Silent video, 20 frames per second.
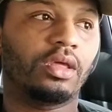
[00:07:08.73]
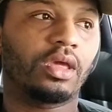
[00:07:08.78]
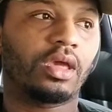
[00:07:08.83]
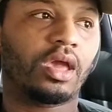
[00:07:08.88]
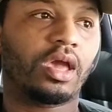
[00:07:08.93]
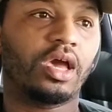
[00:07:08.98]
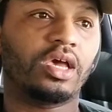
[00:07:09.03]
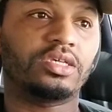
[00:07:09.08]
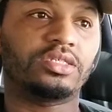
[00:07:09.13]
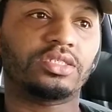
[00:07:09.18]

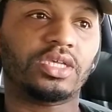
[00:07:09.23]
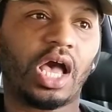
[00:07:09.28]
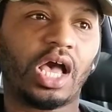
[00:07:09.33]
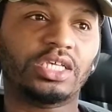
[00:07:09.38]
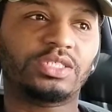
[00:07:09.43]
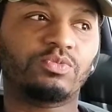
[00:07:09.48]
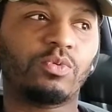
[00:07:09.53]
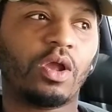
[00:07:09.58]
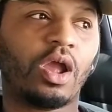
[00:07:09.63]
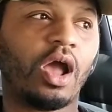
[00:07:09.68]
Because I
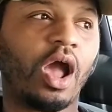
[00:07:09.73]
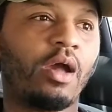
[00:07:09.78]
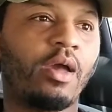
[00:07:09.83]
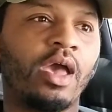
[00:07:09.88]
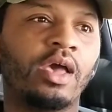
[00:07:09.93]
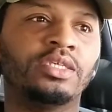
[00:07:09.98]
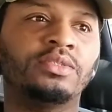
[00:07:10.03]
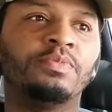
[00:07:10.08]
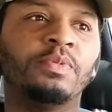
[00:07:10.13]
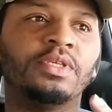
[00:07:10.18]
swear,
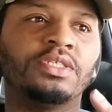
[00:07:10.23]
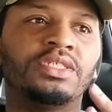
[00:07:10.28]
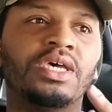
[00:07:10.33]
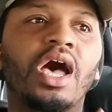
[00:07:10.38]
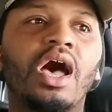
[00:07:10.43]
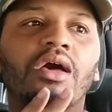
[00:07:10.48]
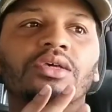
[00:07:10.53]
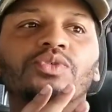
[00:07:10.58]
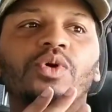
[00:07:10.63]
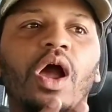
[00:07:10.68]
it's been
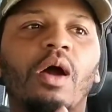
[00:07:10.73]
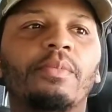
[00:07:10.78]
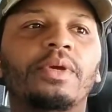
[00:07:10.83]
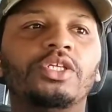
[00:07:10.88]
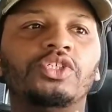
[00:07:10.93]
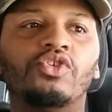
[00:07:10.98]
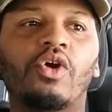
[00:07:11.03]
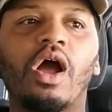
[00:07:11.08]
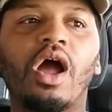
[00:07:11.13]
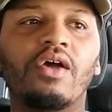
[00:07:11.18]
times where I'll be
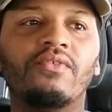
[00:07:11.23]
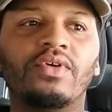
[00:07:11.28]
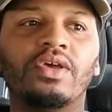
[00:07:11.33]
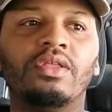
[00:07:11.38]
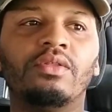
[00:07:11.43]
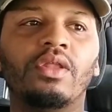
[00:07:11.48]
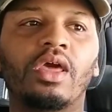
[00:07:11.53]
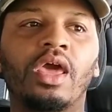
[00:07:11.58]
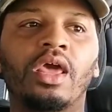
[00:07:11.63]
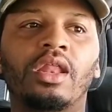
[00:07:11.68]

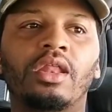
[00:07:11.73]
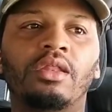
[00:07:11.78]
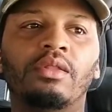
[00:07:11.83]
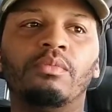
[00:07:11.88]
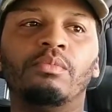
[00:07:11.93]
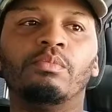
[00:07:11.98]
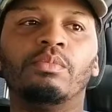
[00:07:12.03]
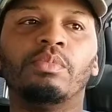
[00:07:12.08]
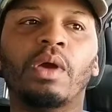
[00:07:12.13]
driving and